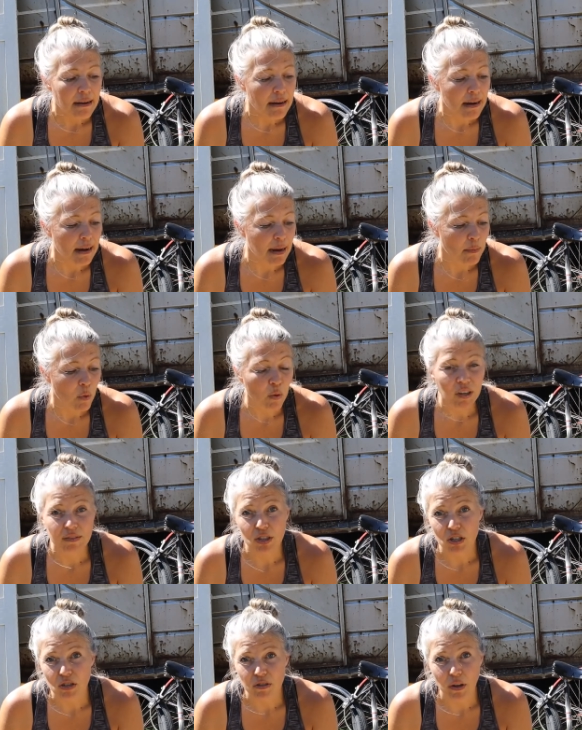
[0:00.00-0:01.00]
Um, or even
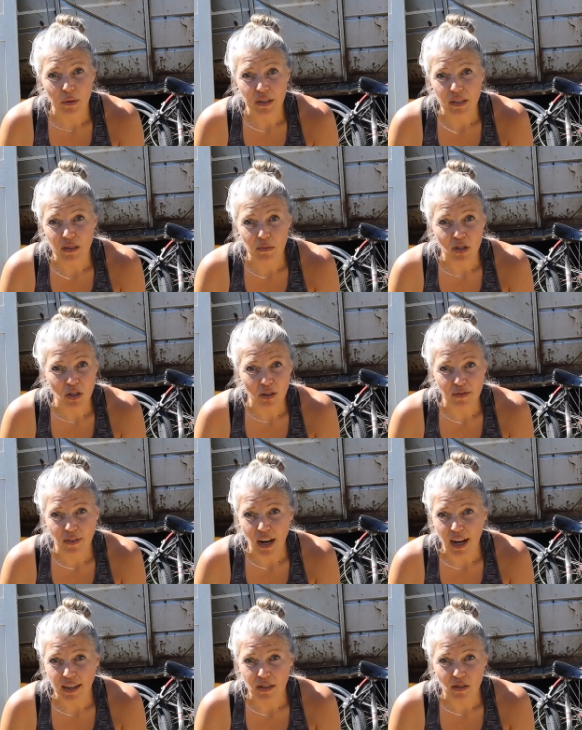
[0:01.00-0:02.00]
just throw it in some stir
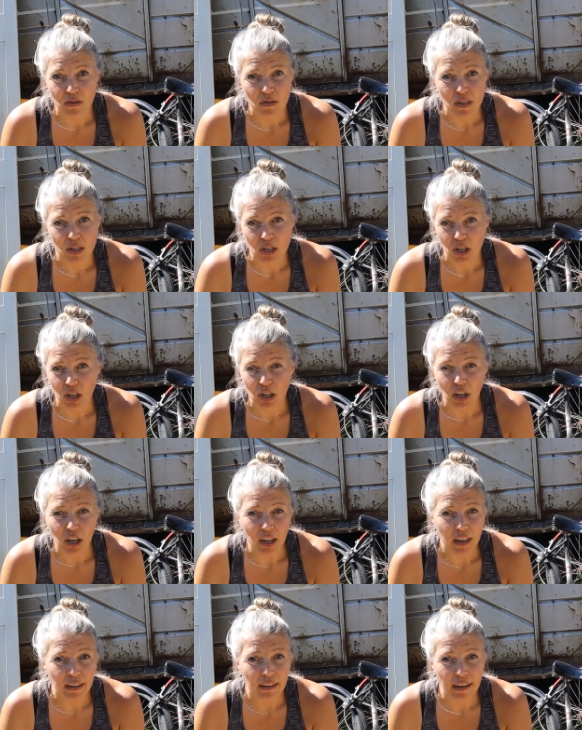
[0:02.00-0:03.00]
fries, use it to cook.
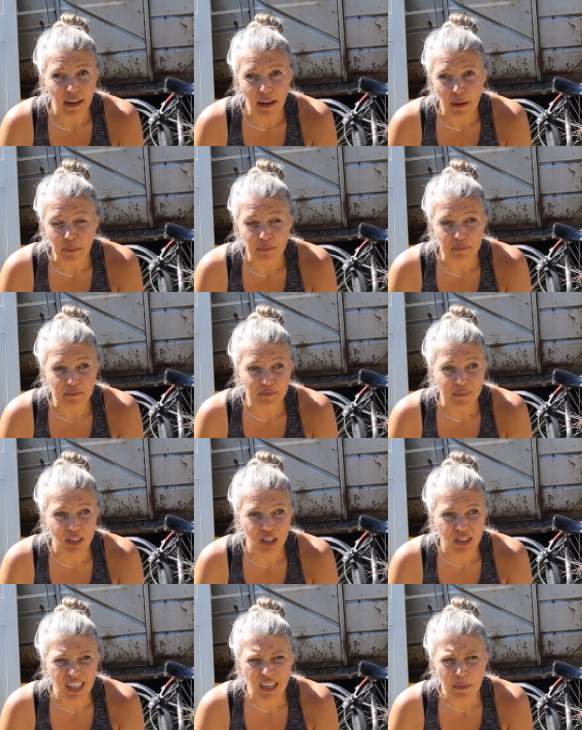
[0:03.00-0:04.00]
Um,
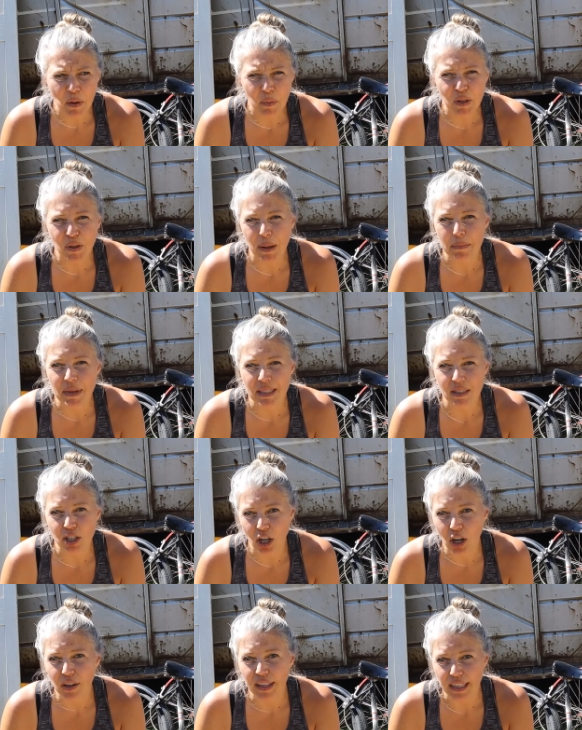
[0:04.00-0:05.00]
think about when you get minced
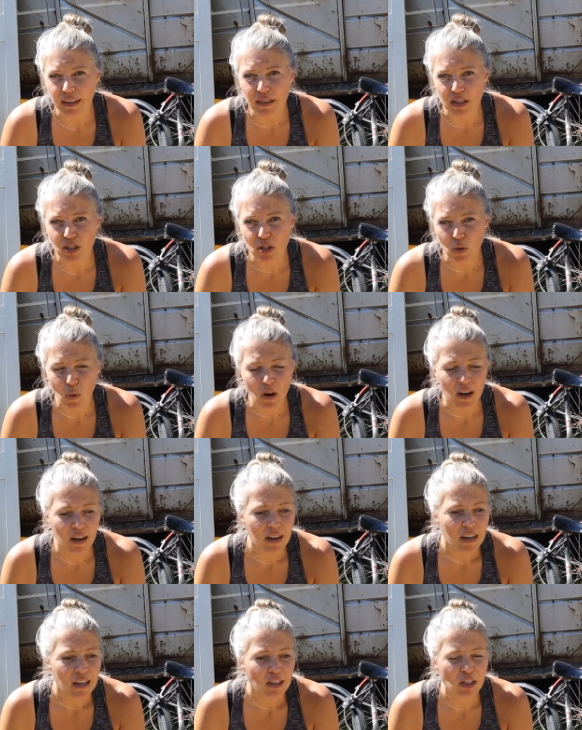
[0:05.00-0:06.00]
garlic in the store.
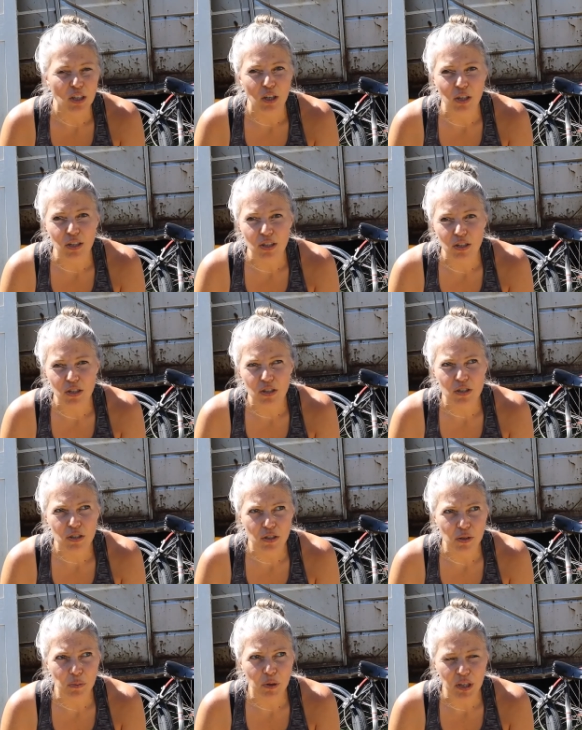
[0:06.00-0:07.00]
So you're,
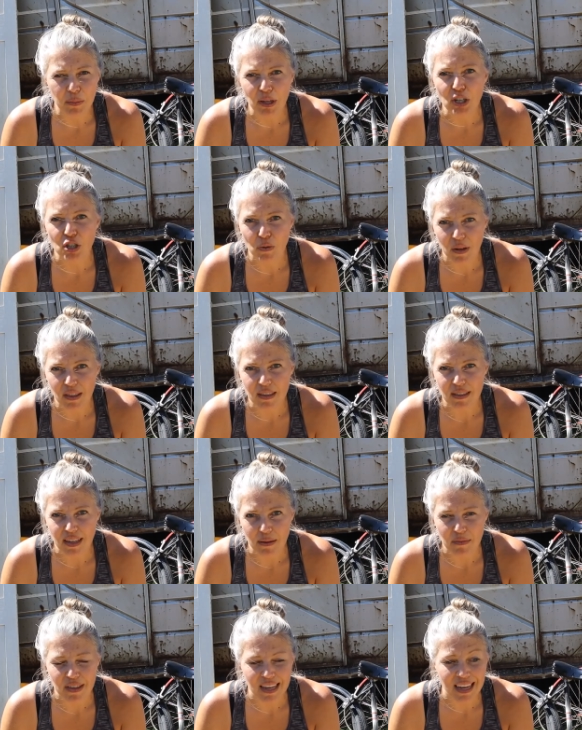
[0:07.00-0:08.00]
you're pretty much doing the
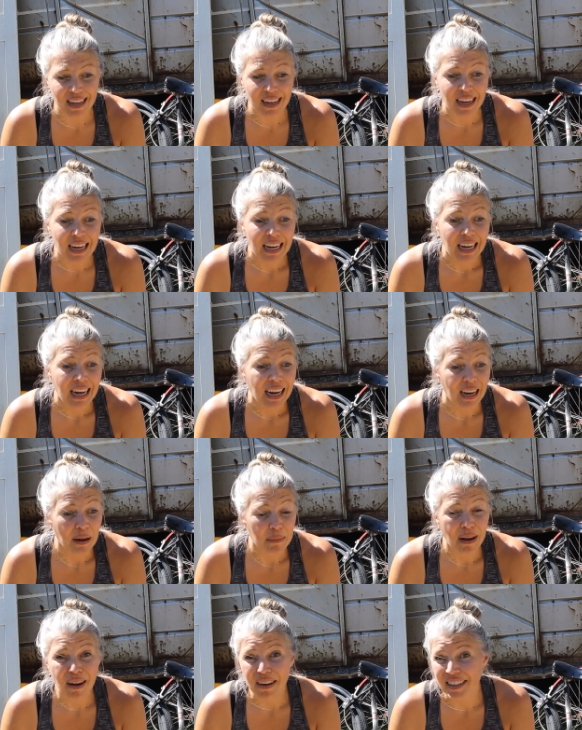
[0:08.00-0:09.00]
same thing.
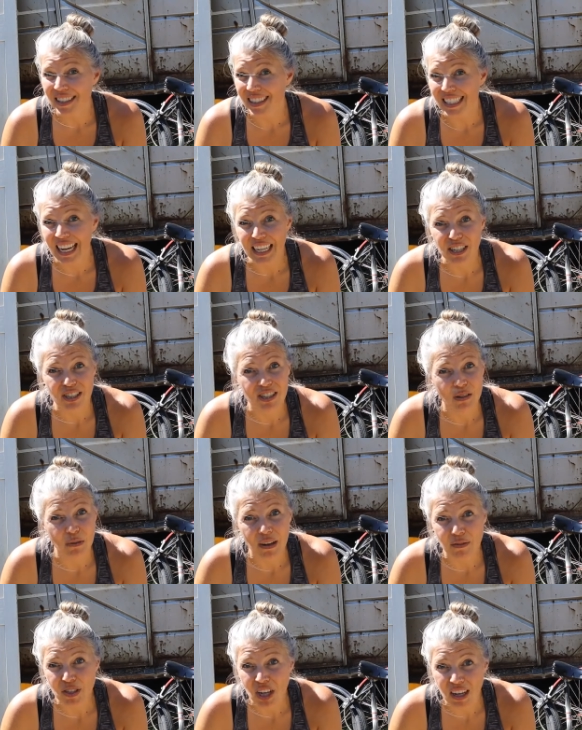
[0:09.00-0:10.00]
Um, honestly, I just don't
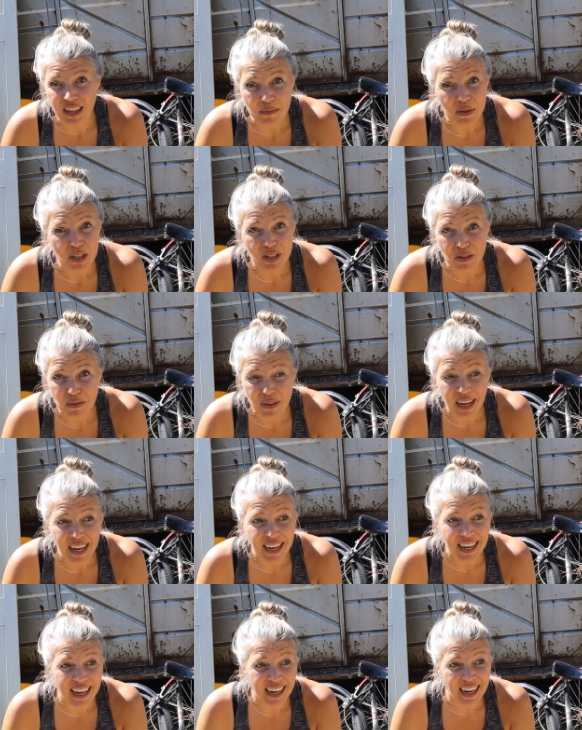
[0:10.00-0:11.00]
have time to do
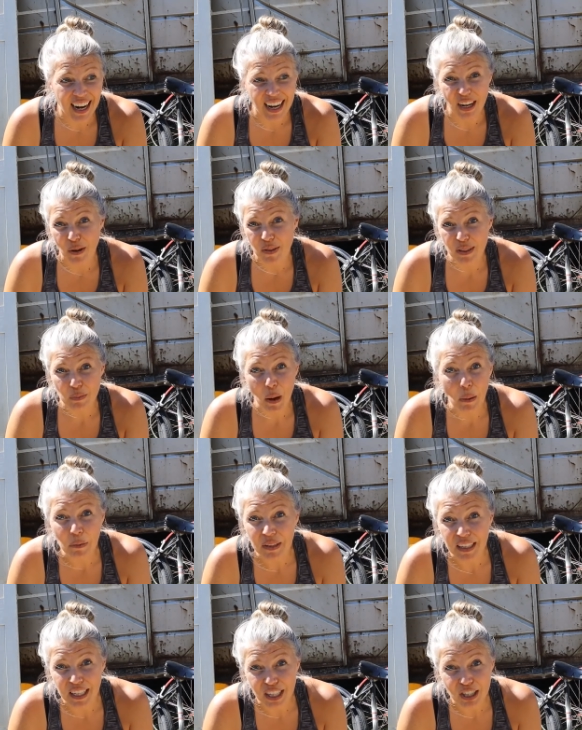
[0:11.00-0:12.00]
that, and I know that's
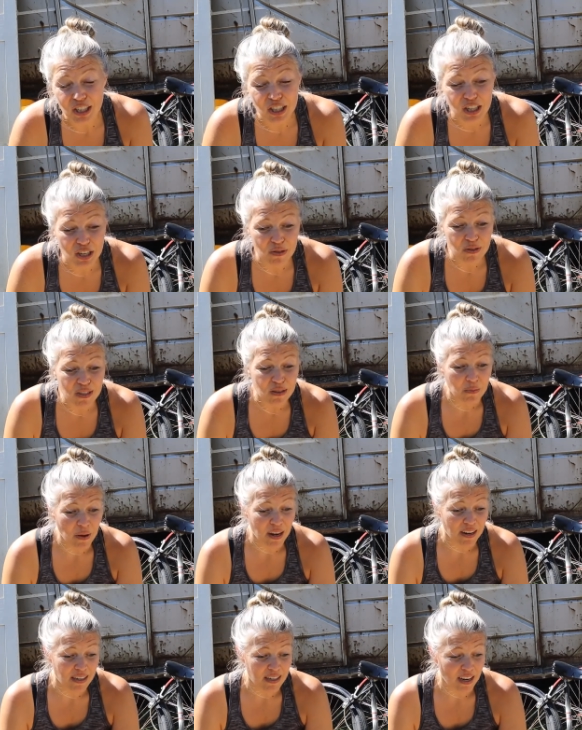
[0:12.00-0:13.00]
probably an excuse,
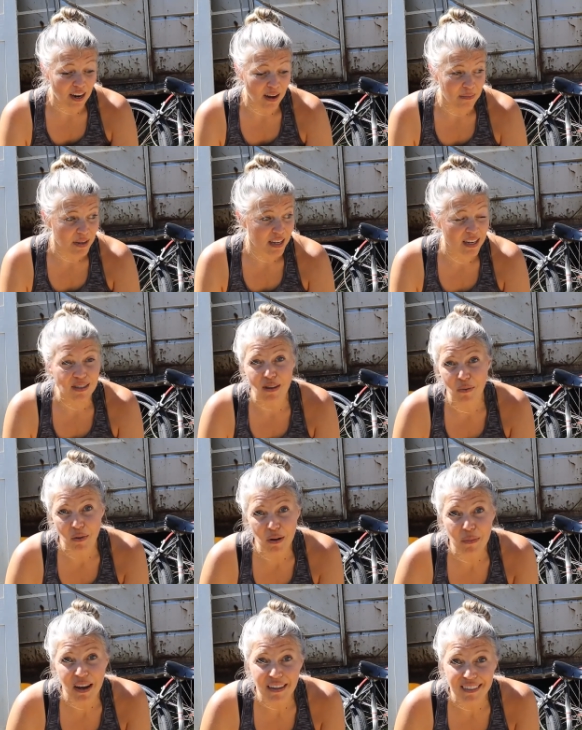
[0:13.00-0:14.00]
but um, it is on one
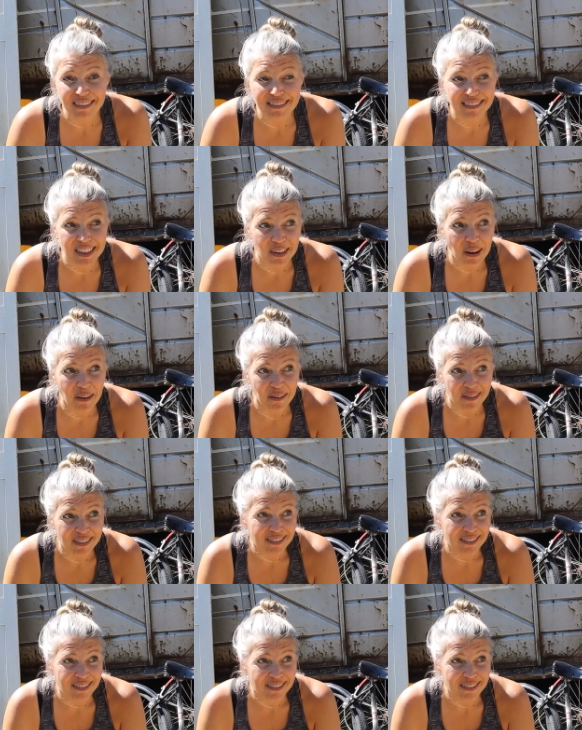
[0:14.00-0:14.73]
of my, you know,